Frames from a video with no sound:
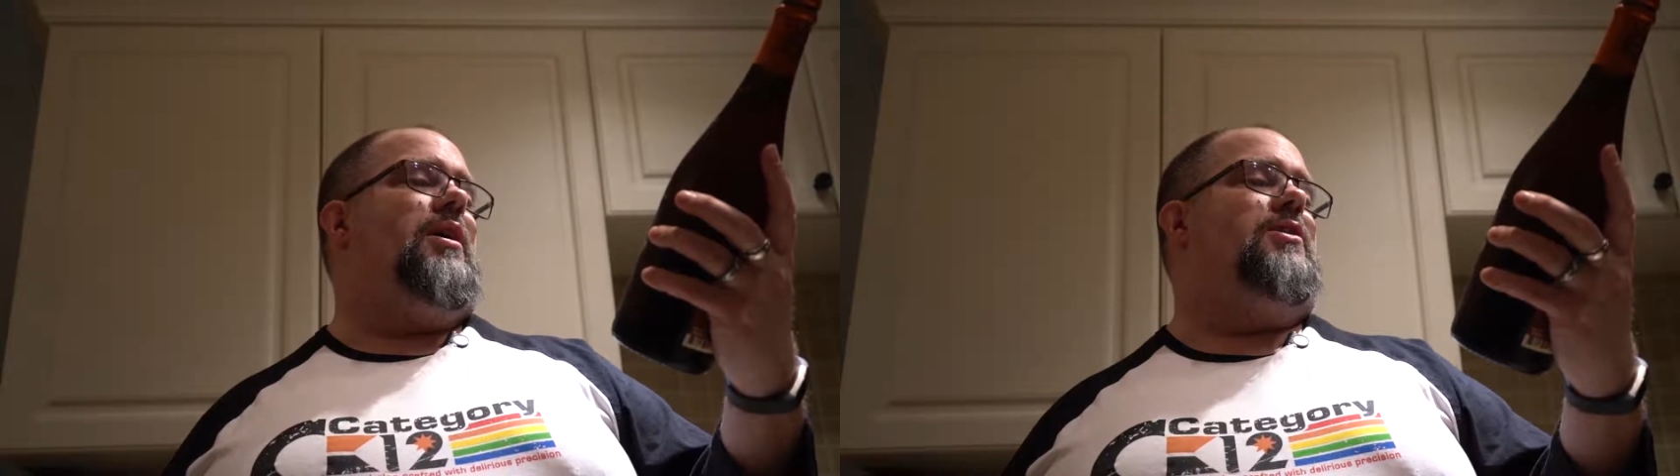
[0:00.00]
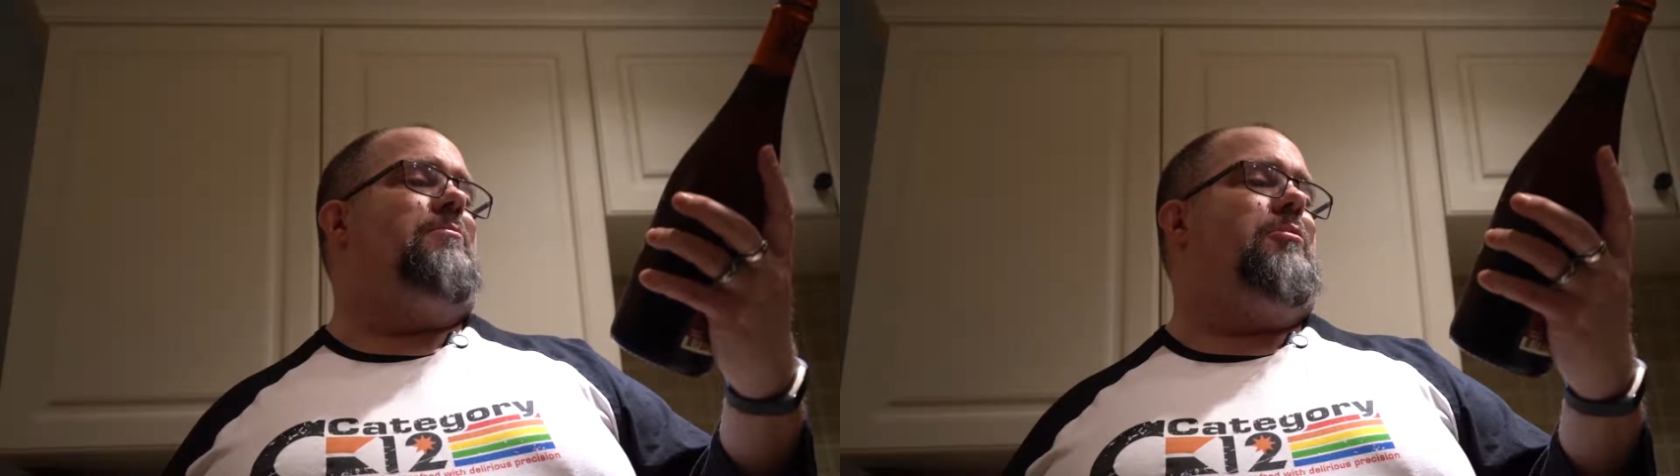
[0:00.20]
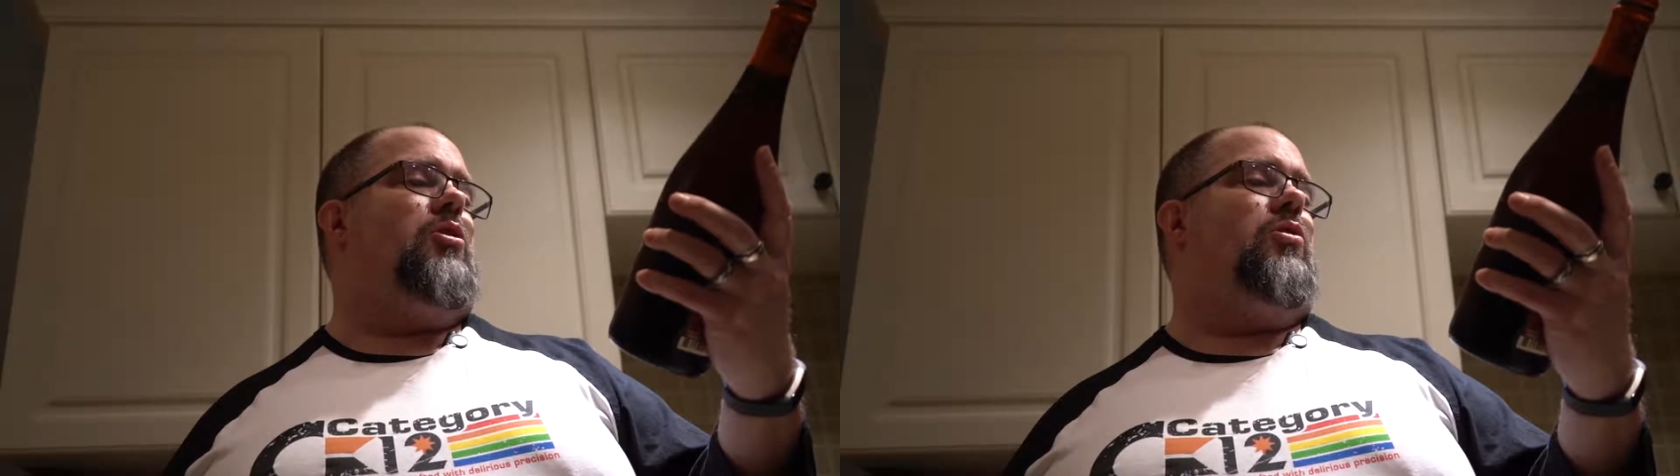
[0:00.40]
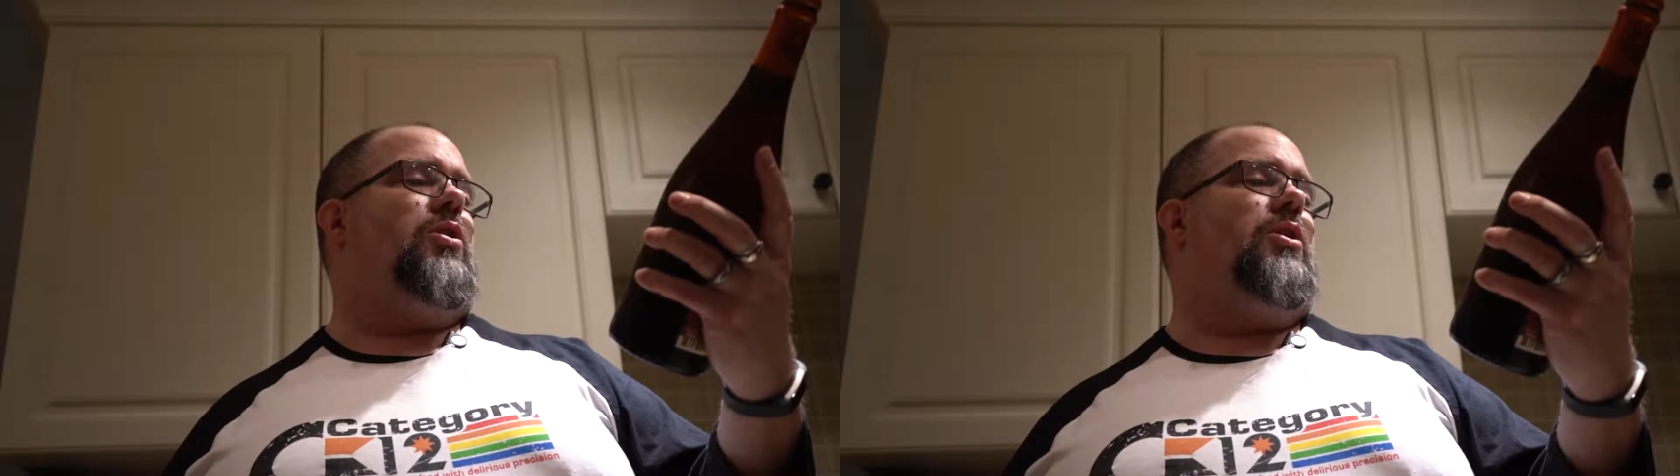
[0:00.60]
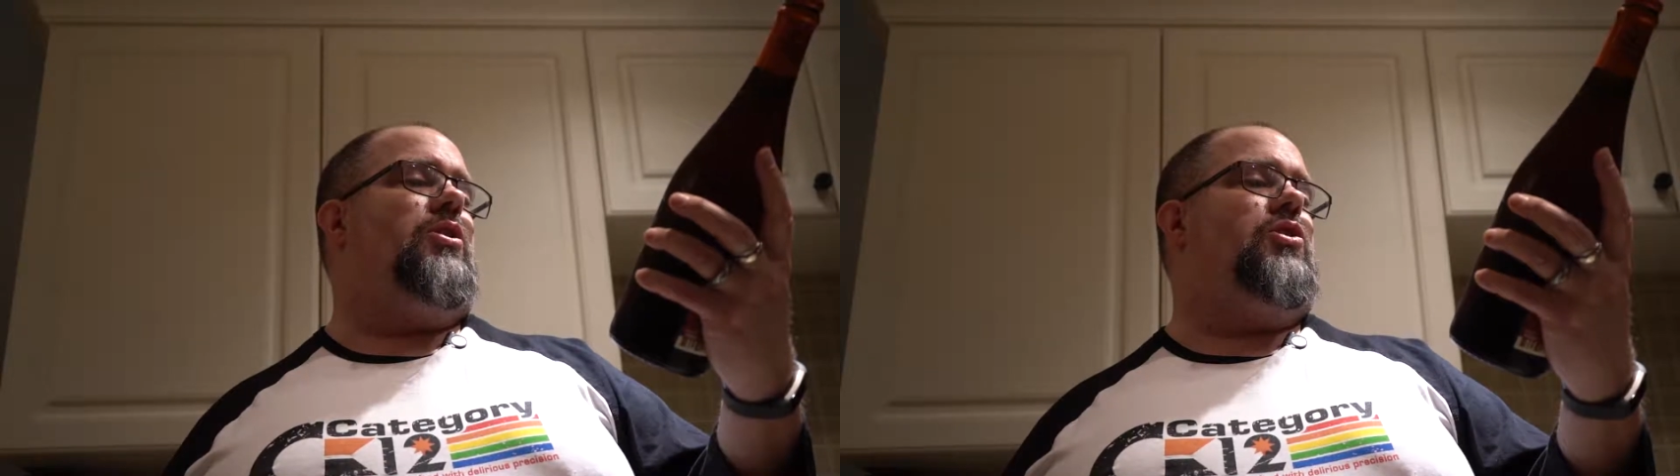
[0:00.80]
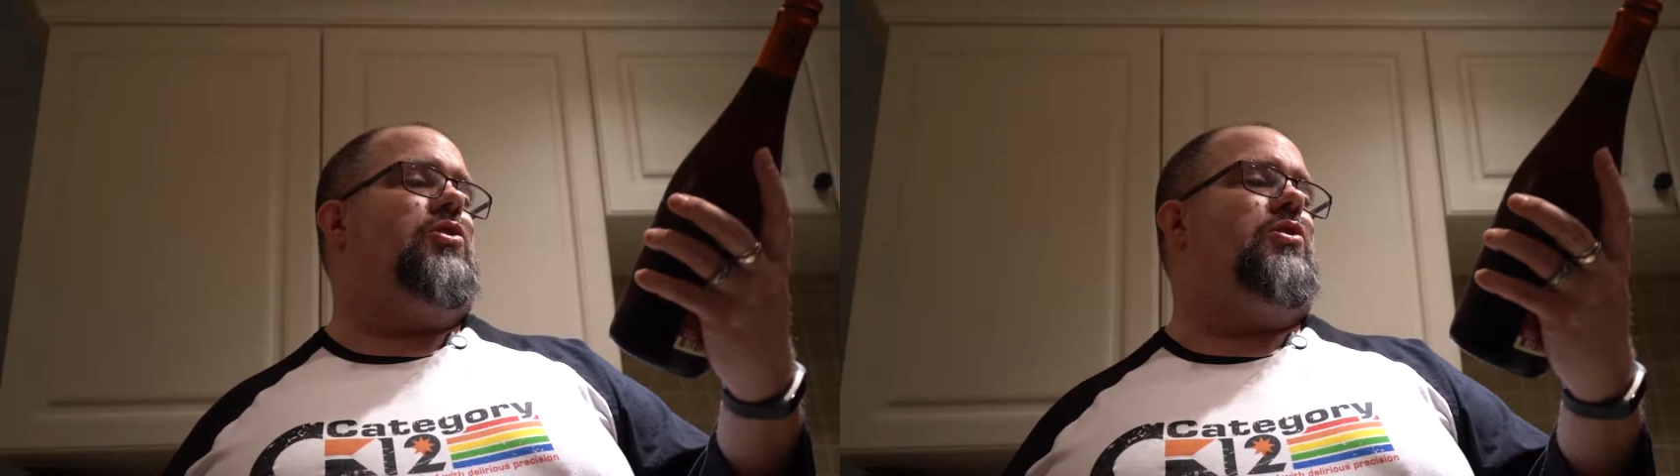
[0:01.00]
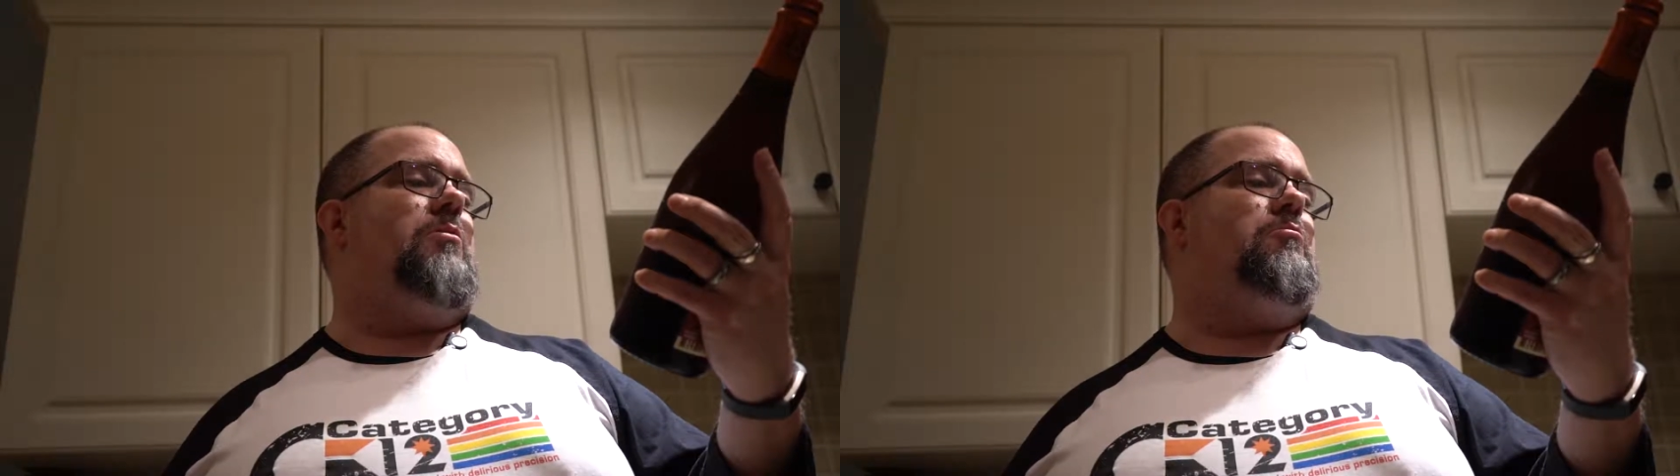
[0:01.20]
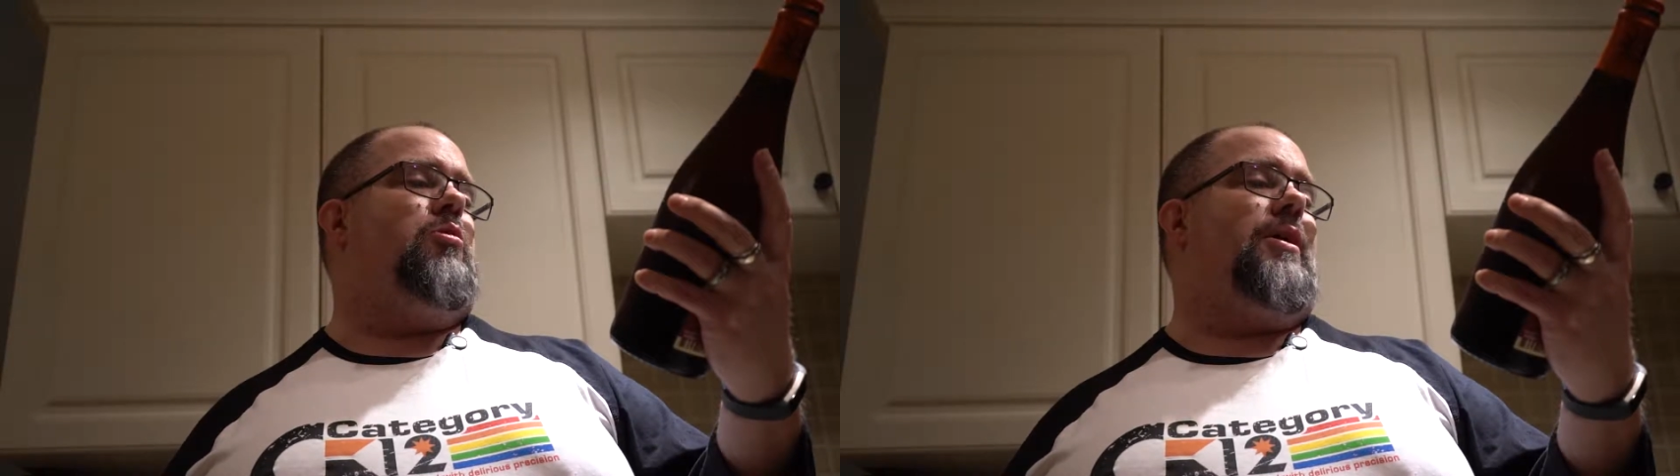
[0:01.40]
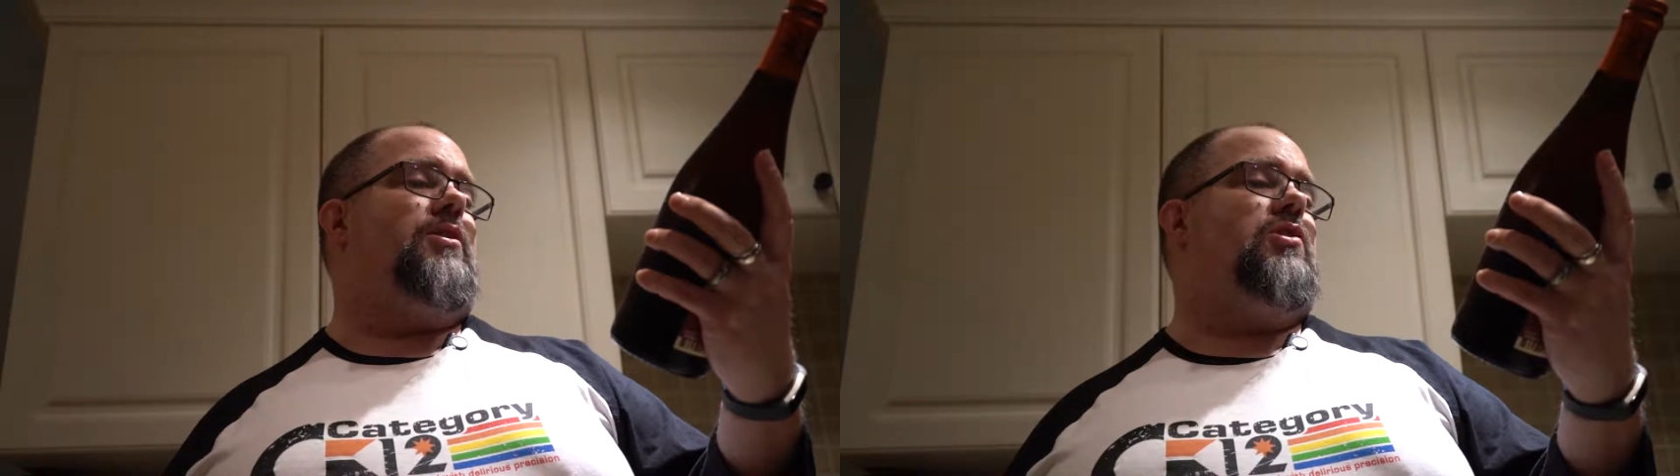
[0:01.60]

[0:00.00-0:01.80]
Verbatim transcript: It's a barrel-conditioned Brett